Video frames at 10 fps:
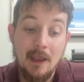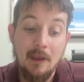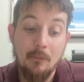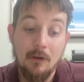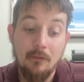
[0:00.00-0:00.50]

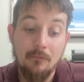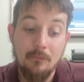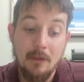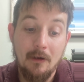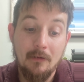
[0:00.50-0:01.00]
he went on
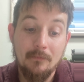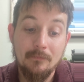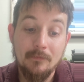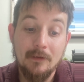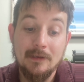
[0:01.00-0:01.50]
from there
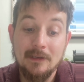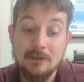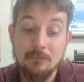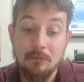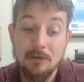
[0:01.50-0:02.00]
to
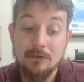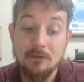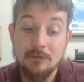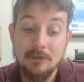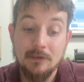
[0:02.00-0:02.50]
teach and preach in
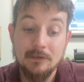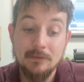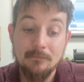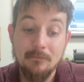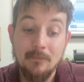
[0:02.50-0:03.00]
their cities.